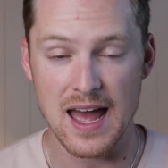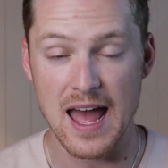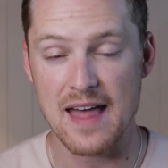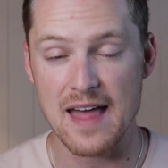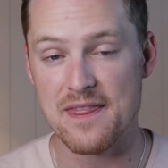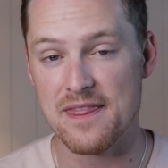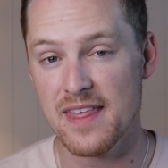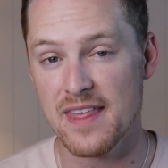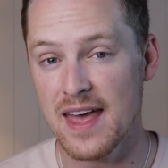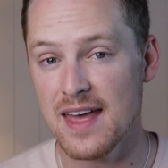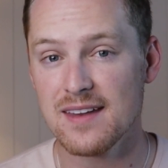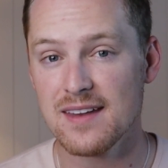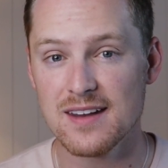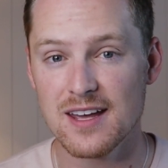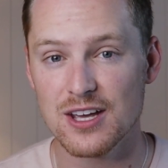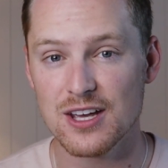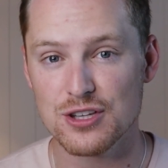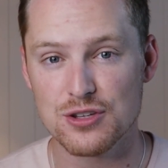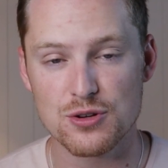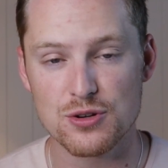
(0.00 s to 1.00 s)
and
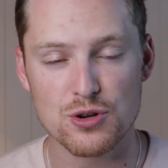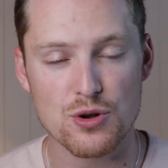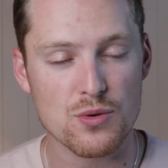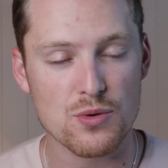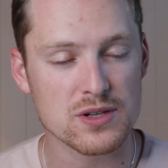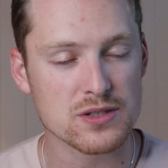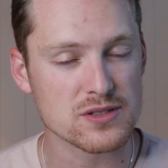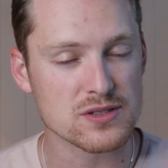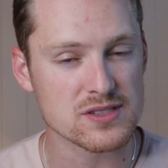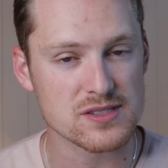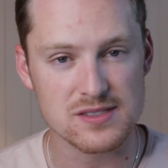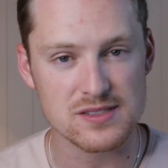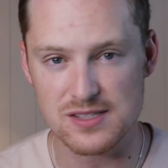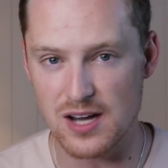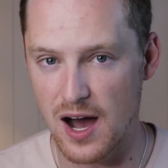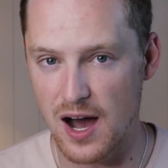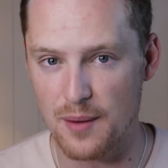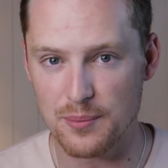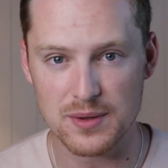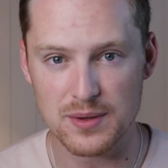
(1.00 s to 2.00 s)
then you're going to
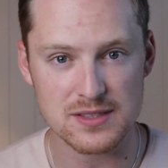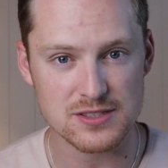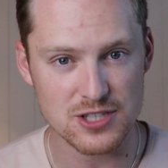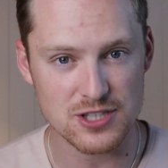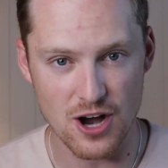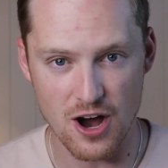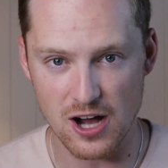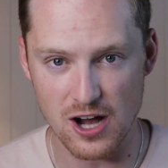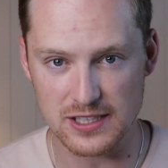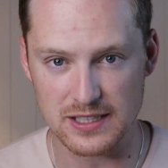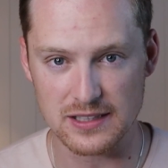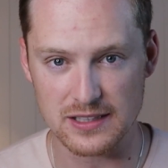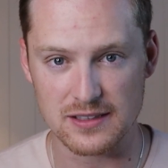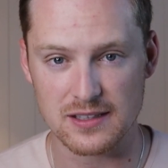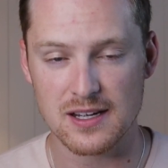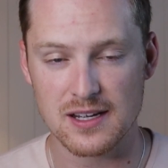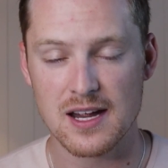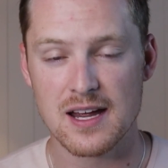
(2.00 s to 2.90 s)
stop talking.